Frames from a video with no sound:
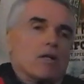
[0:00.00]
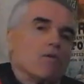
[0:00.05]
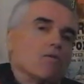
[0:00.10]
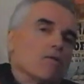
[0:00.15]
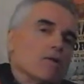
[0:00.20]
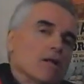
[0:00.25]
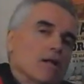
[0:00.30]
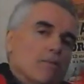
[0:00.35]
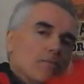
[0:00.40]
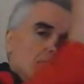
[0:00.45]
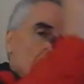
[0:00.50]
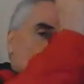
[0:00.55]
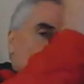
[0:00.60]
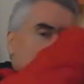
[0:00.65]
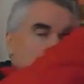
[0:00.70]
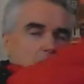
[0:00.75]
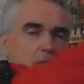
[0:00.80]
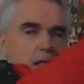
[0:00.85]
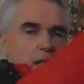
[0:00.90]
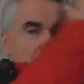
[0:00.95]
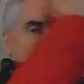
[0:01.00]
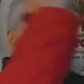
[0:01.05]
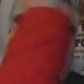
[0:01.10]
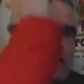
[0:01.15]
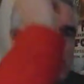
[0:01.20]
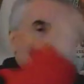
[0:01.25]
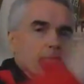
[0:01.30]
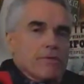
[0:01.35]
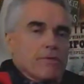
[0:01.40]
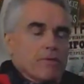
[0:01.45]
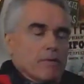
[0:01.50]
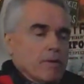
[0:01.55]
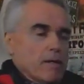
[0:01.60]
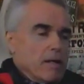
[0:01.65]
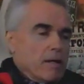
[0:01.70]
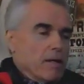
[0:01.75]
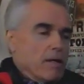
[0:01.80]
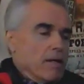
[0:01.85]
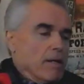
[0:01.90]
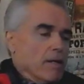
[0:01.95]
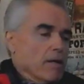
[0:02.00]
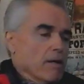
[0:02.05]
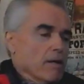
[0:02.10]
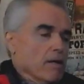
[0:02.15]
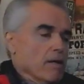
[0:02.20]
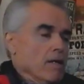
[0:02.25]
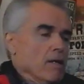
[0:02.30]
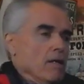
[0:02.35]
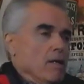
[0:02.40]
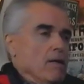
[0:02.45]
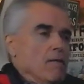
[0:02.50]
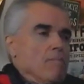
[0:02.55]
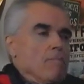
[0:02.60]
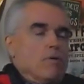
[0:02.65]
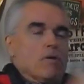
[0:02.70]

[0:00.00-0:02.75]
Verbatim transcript: going up steep mountains around here,